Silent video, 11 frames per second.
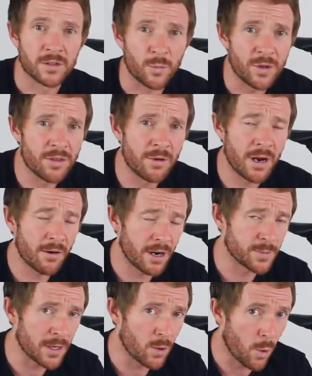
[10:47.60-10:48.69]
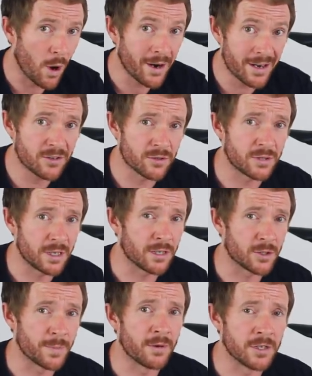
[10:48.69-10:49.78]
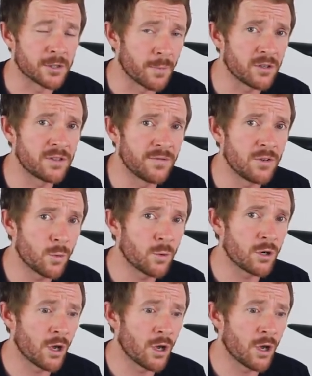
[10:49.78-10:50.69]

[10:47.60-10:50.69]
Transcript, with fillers: So with the Rere it's been quite an interesting experience. Most of you will